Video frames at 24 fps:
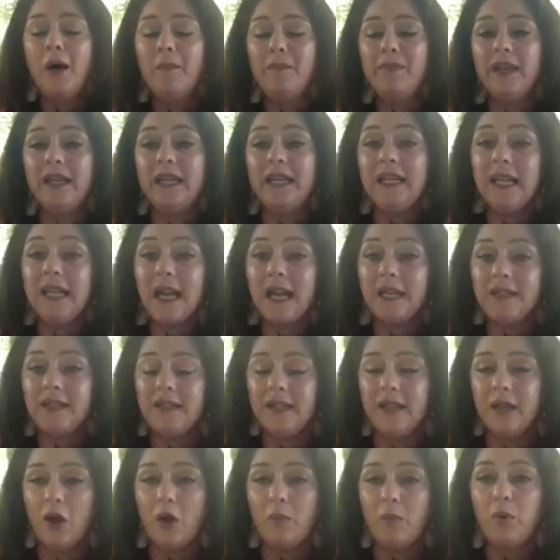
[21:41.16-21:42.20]
the
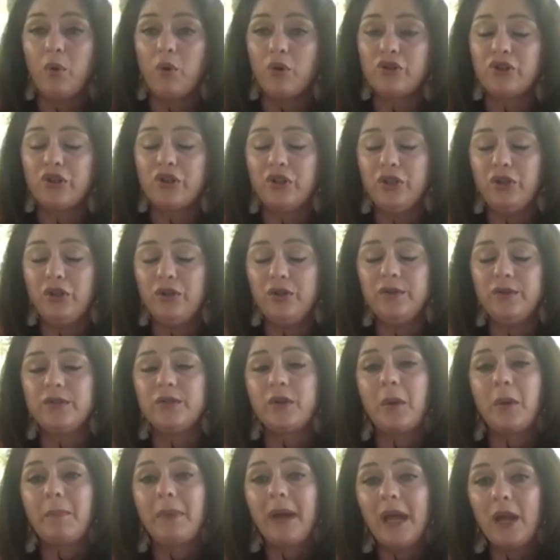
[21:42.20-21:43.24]
EIDL portion you used
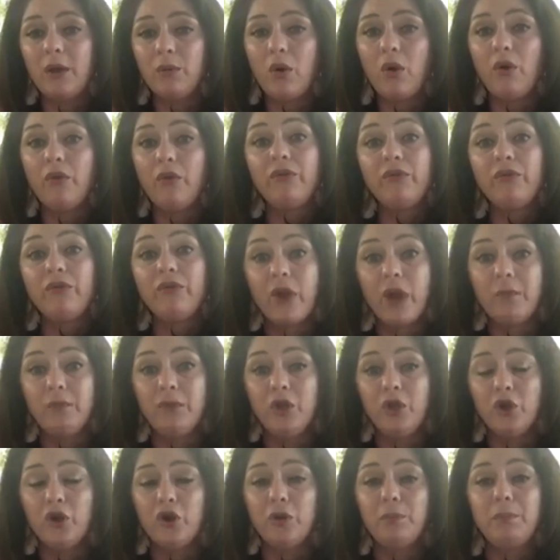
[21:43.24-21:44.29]
on payroll from
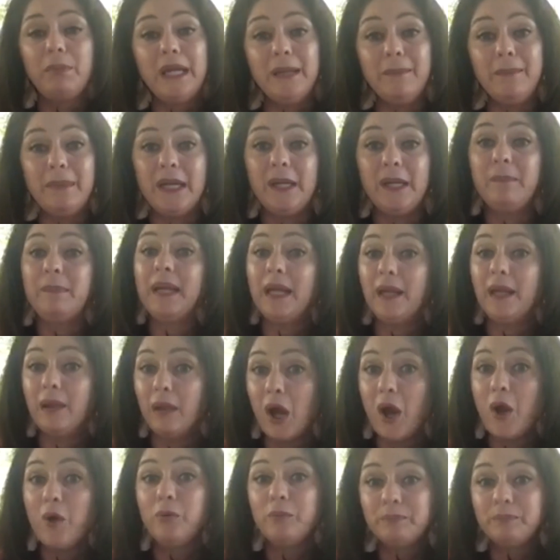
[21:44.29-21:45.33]
your PPP
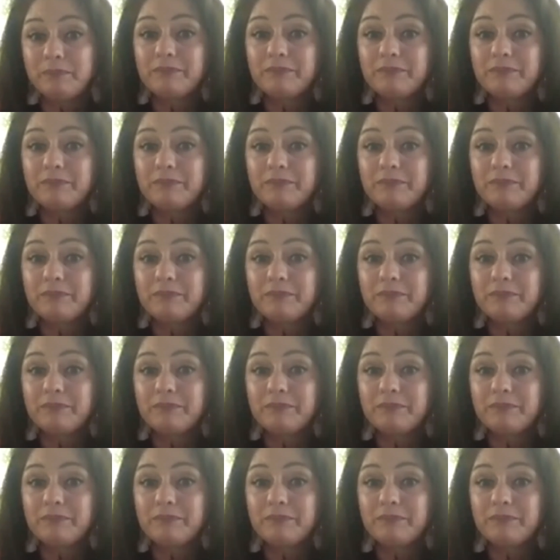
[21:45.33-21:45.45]
loan.